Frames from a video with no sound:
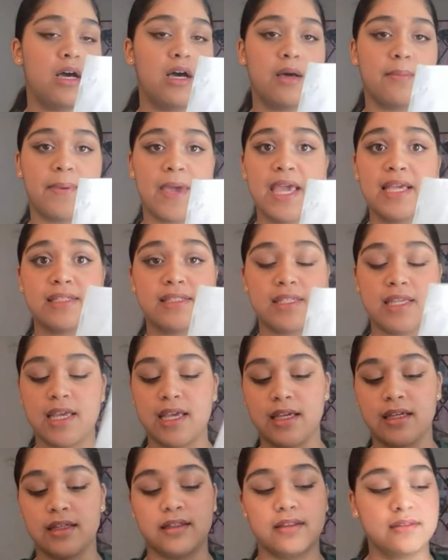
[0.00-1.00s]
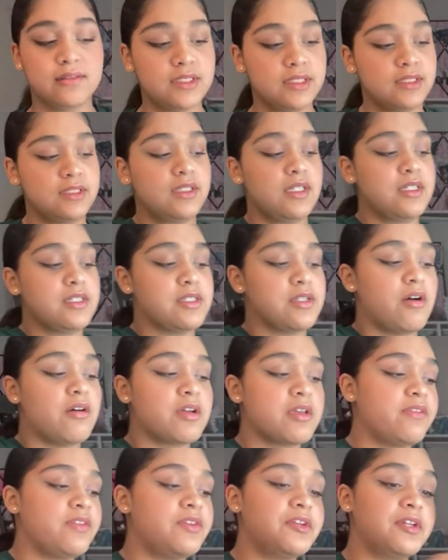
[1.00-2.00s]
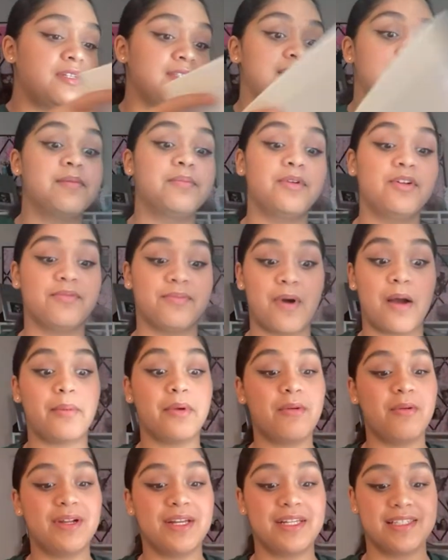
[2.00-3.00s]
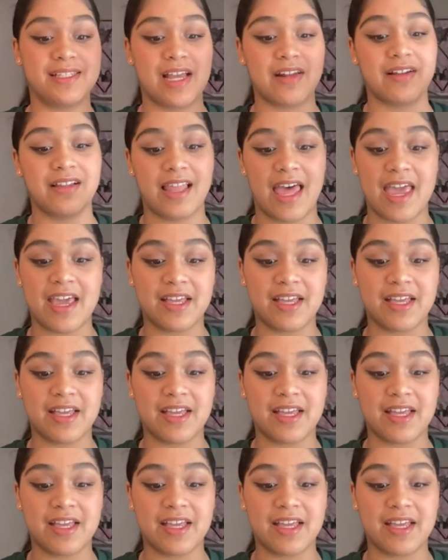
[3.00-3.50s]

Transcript: Pacing. So I'll give you an example of probably what it sounded like.